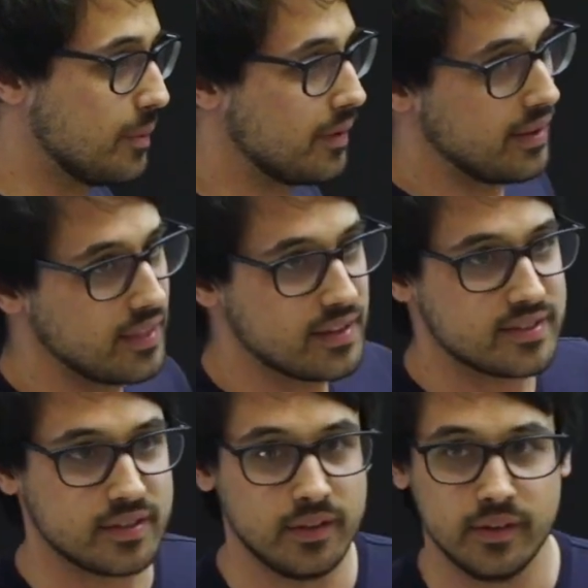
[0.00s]
something like
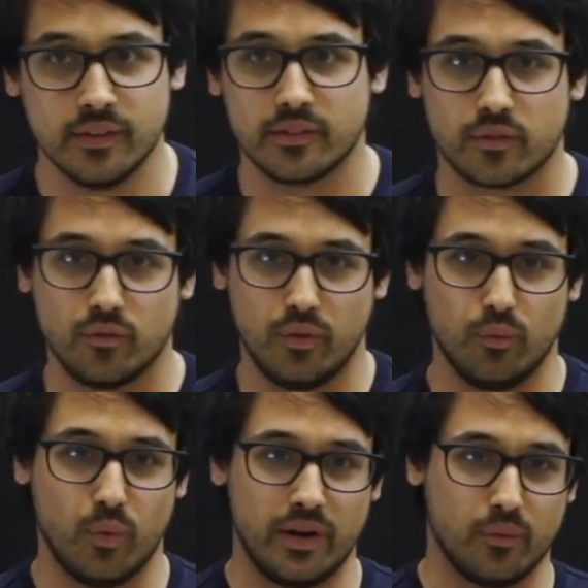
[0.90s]
this,
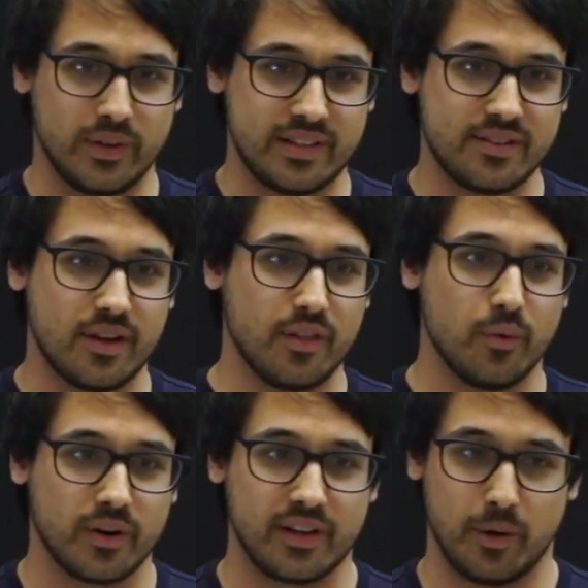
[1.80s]
what does all the
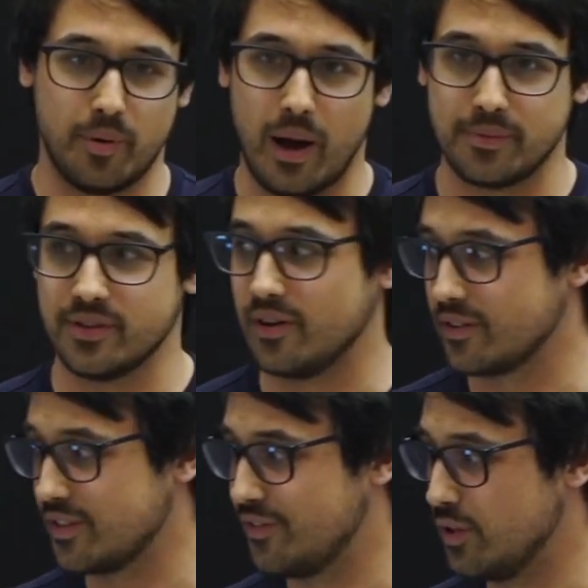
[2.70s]
work in a pop
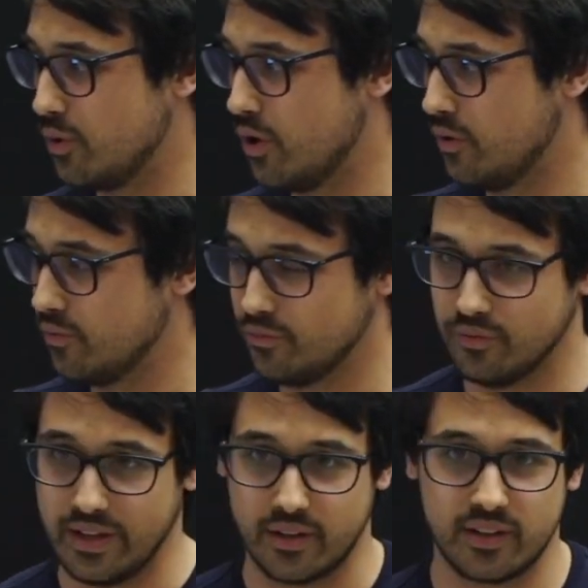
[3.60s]
song is a few
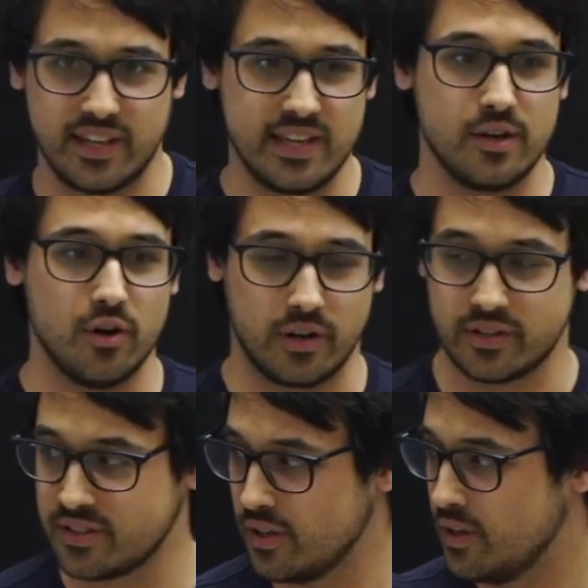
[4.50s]
like key
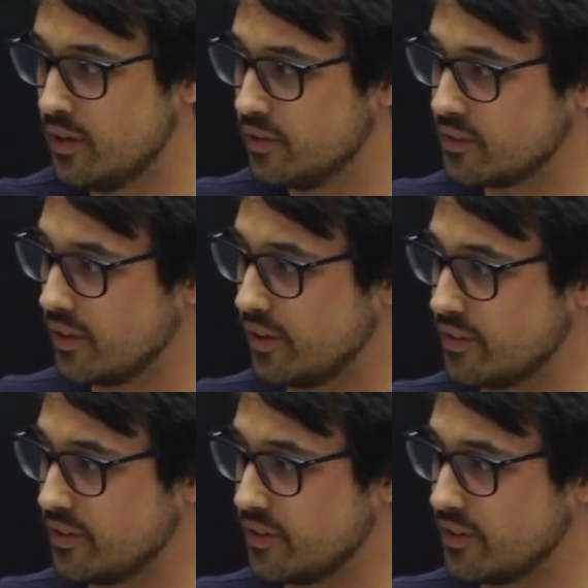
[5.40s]
hooks. So